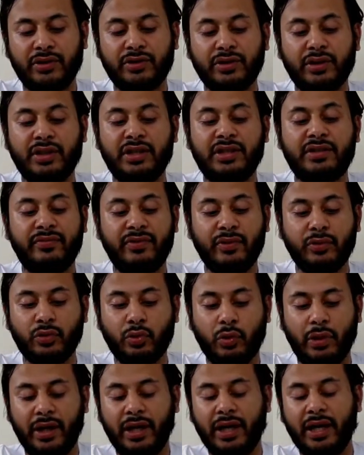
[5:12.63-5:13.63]
so this feels
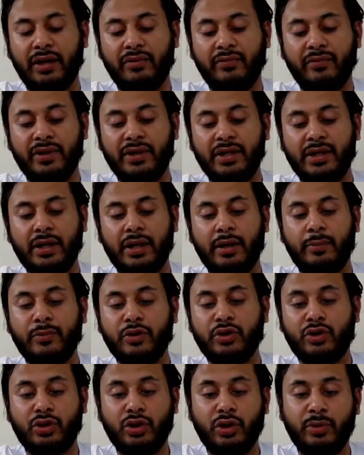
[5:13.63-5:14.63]
quite heavy. I'm
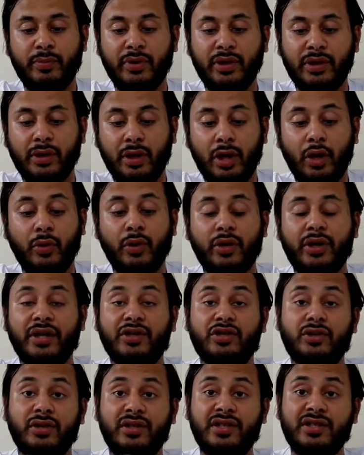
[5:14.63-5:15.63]
assuming. Oh, okay.
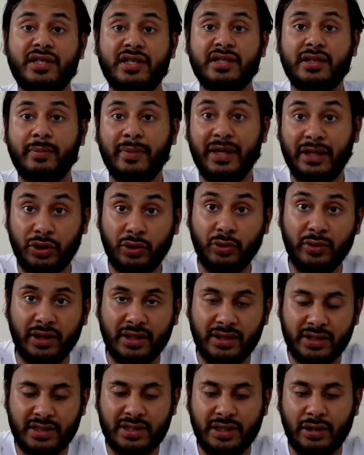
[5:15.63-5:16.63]
So this is the main unit
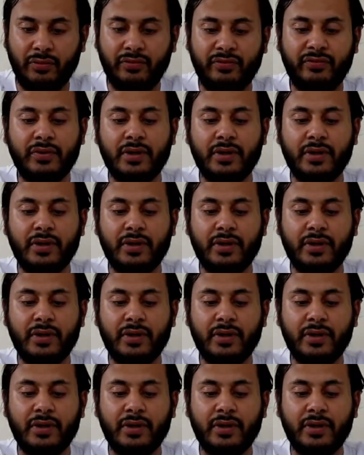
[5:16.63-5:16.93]
itself.